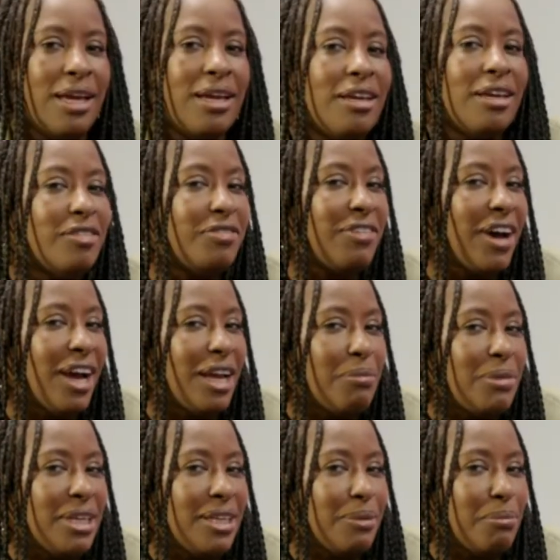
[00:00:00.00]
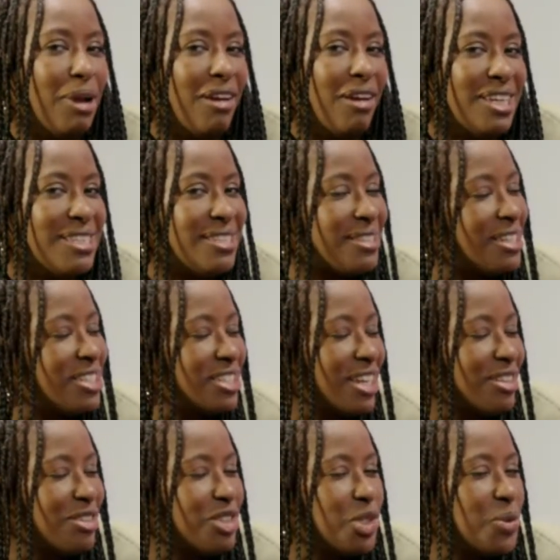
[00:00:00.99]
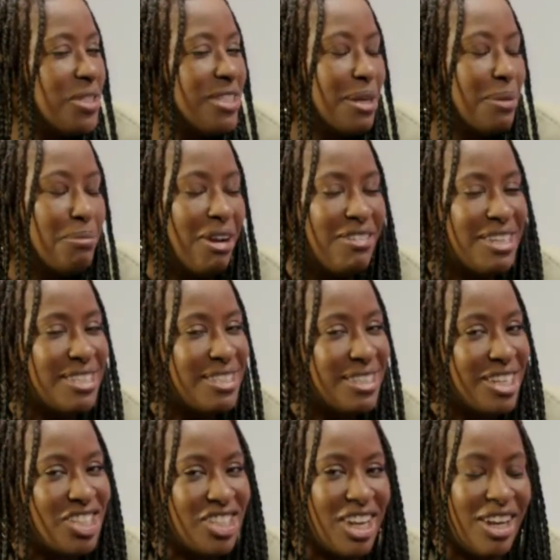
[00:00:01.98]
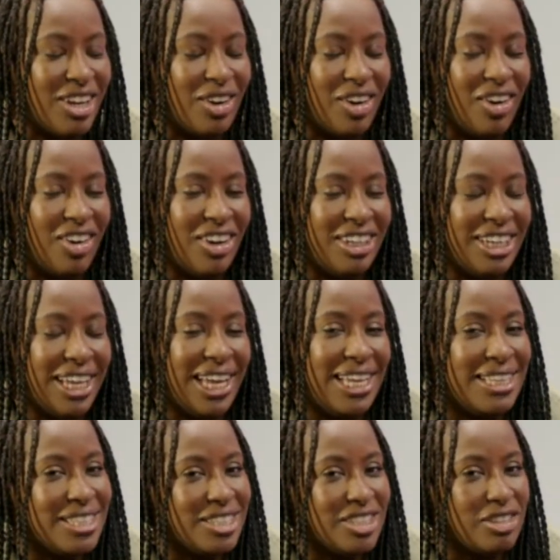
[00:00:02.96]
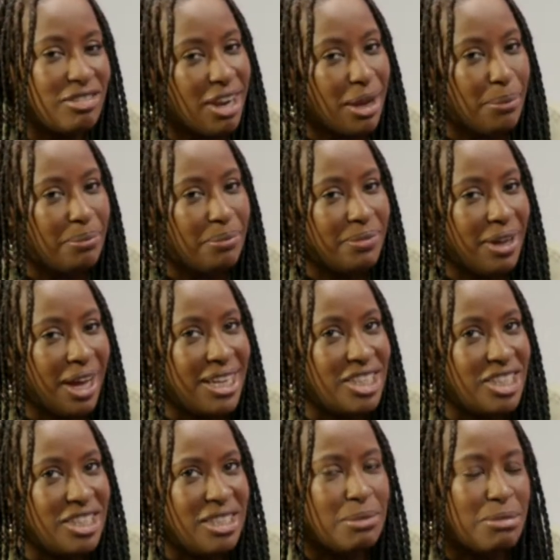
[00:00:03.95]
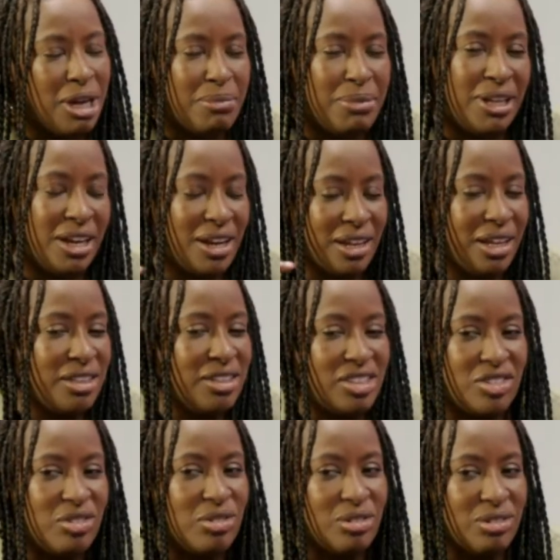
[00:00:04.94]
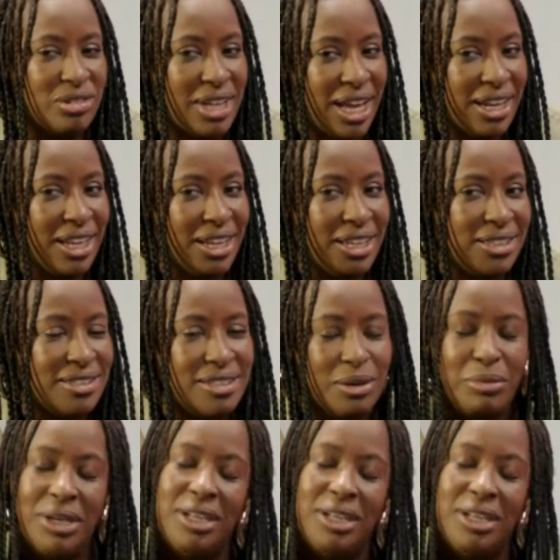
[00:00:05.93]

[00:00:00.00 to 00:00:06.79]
can find me, Marianne Sunshine on Twitter, Marianne Sunshine on Instagram, IG. There might be like an underscore at the end somewhere